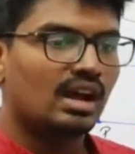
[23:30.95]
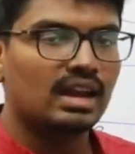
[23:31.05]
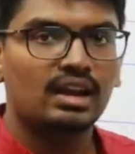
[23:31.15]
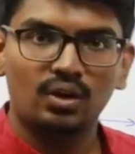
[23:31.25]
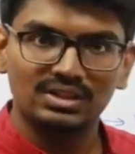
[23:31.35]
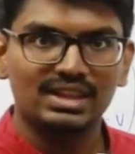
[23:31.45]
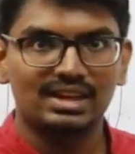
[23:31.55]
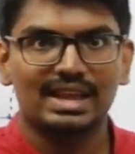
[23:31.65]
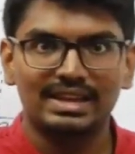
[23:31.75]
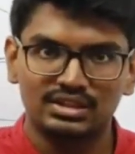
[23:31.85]
Along the
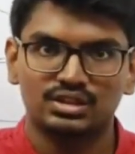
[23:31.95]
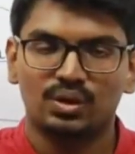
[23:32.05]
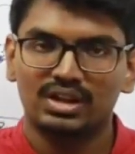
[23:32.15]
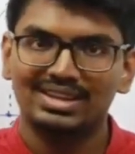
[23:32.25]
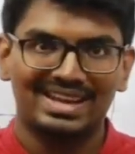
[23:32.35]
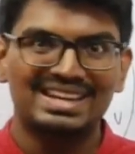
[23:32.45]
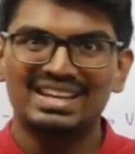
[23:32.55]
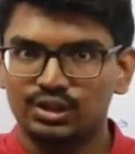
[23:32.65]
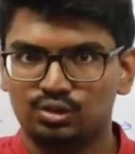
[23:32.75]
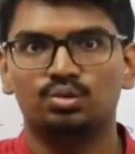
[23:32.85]
line joining
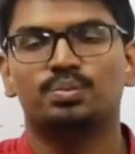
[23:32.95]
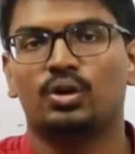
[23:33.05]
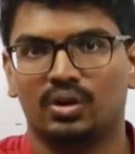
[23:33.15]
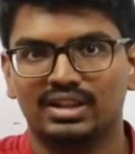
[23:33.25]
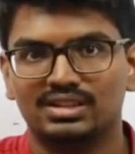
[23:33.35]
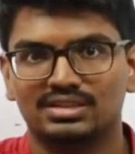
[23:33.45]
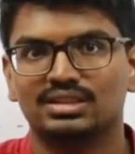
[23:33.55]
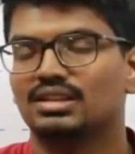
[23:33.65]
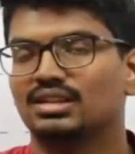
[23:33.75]
any 2 points,